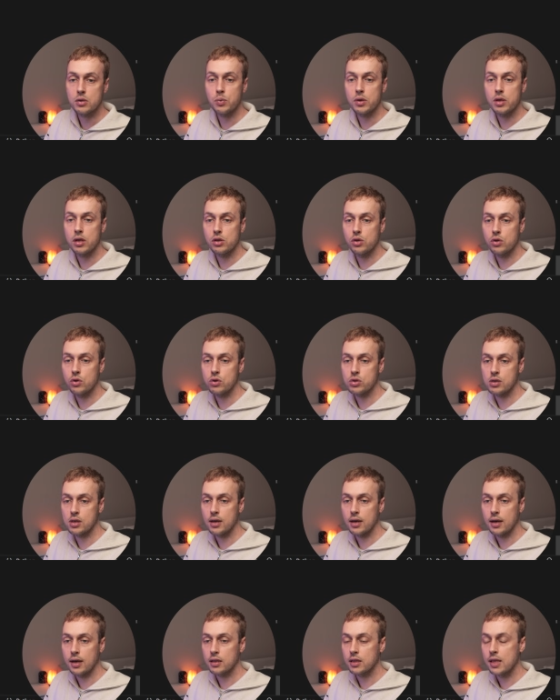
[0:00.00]
we can use
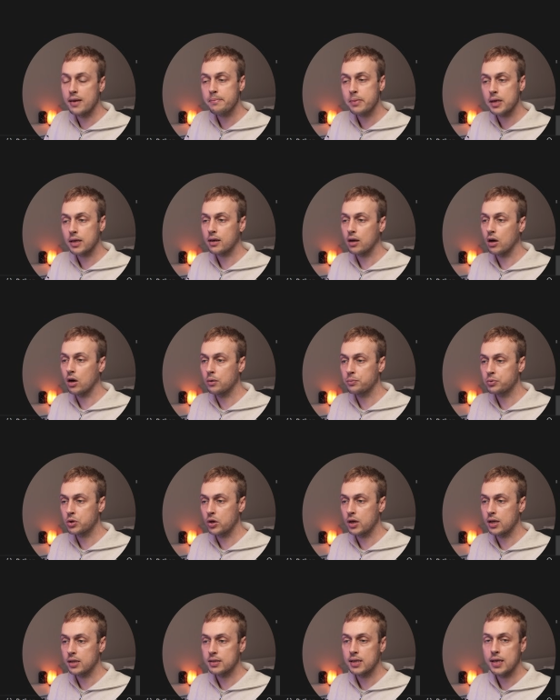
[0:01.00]
Alembic
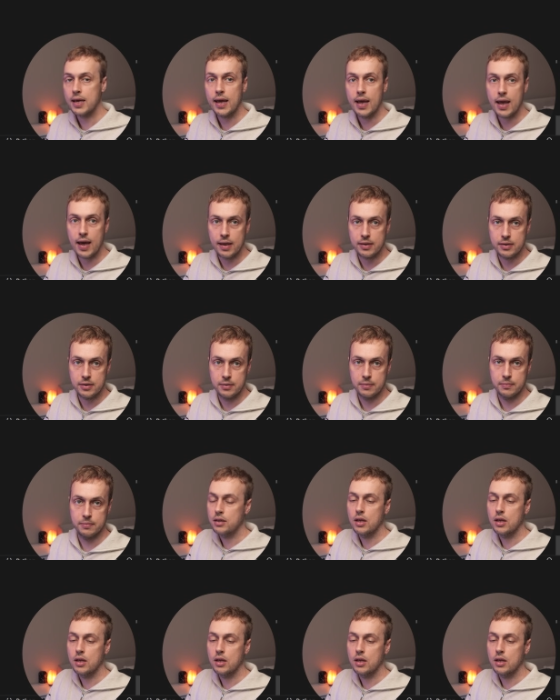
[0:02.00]
upgrade head.